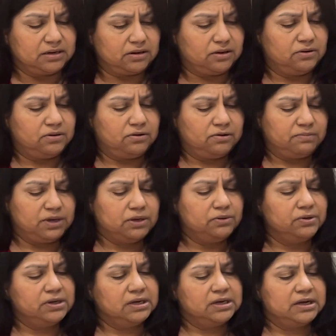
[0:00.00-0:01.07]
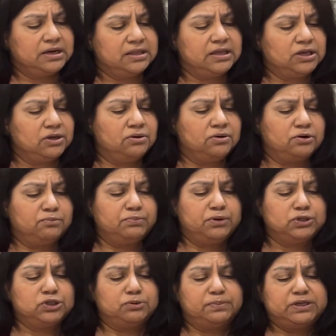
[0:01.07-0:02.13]
You're gonna be cooking it, and then you're gonna
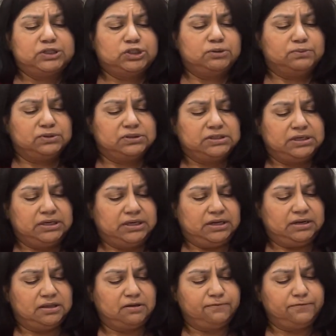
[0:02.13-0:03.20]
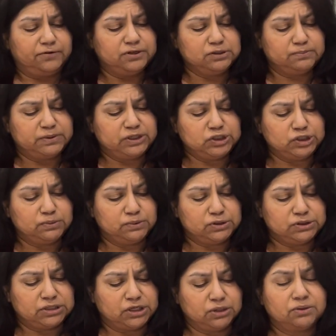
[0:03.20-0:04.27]
put your vegetables in. The first
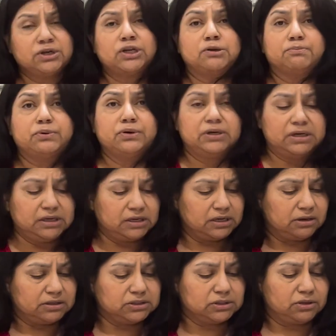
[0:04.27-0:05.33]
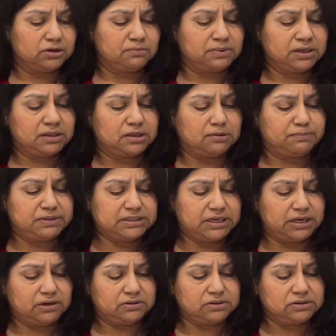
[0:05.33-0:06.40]
vegetables that you need to put in is gonna be the
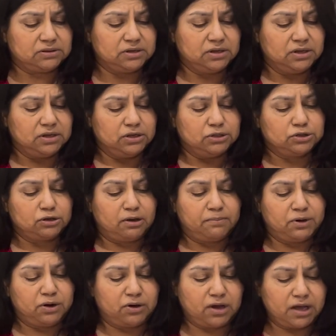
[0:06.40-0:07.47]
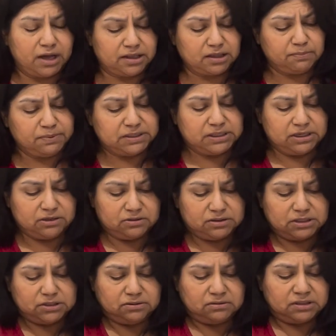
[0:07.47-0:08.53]
potatoes. So I'm gonna cut the potatoes
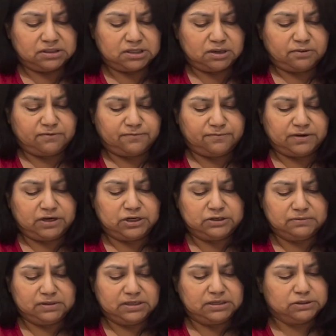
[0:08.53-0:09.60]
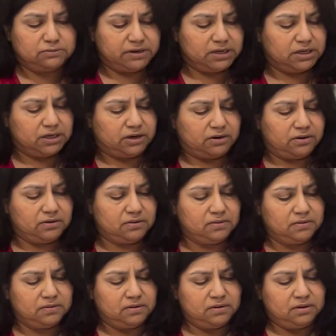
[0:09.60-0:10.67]
as soon as I finish with this right here,
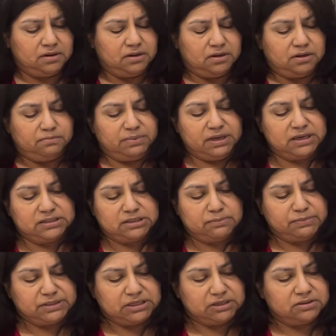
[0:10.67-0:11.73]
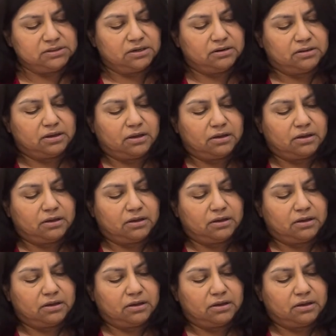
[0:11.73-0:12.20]
because the potatoes are